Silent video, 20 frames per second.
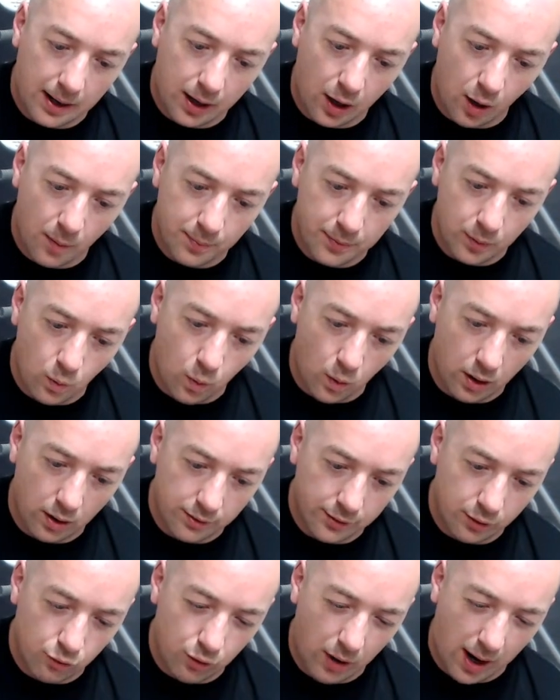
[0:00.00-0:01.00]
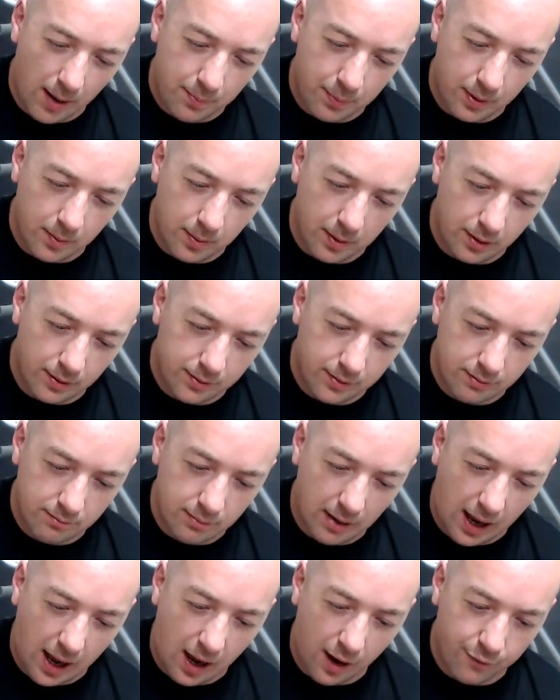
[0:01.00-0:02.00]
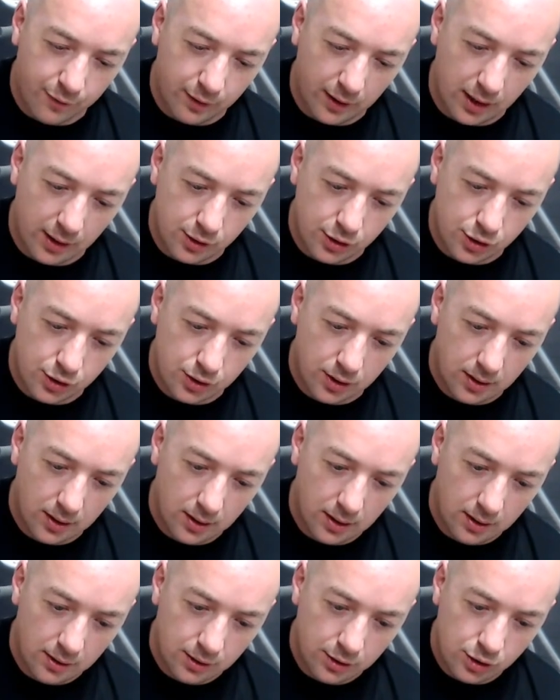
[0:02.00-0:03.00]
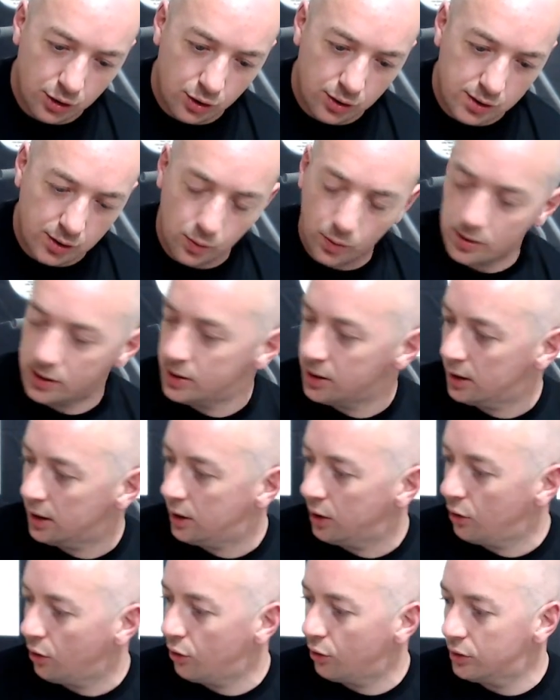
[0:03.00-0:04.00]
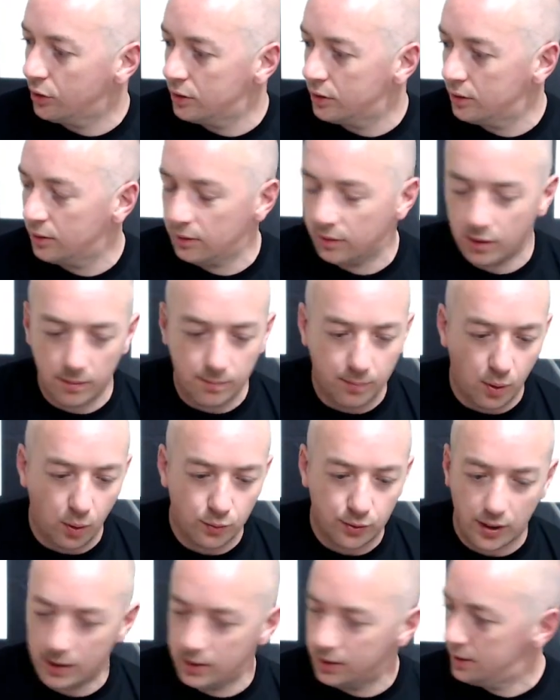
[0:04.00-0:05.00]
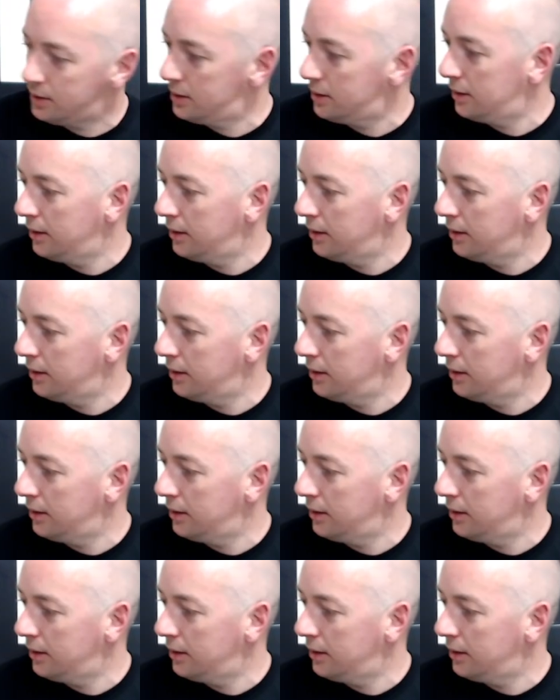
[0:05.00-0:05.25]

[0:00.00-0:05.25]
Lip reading: up the wrap about ½ an inch, just so it's secured on both ends.